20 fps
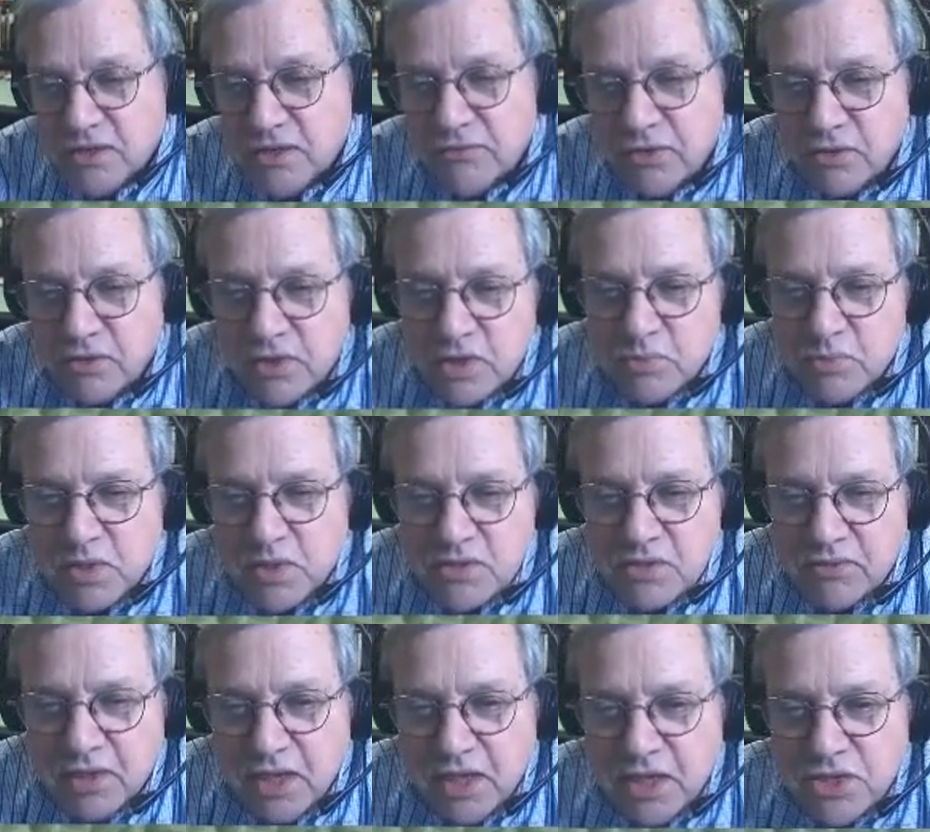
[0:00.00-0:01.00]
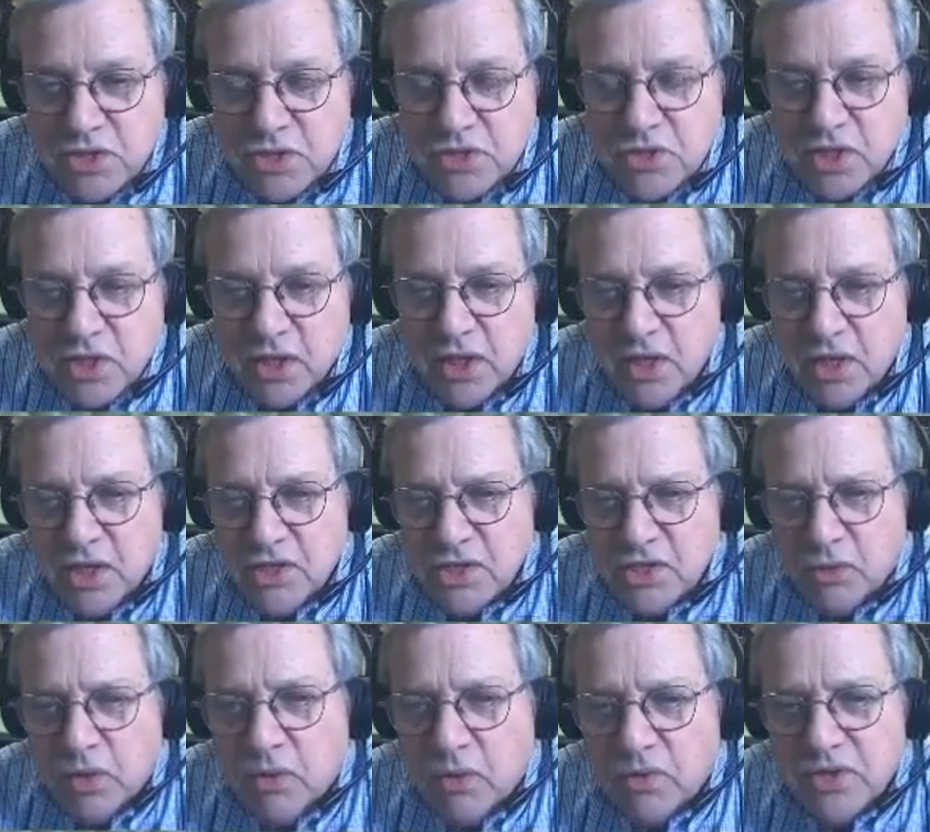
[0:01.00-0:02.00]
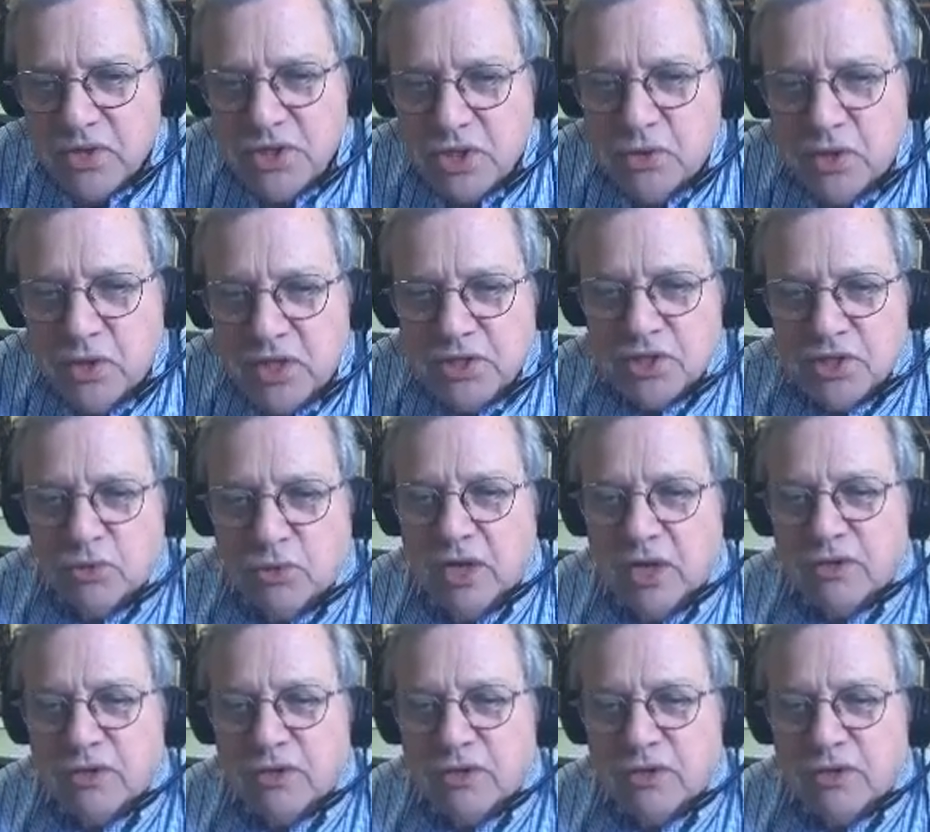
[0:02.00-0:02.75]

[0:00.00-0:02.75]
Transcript: different specifications. So, what we're doing to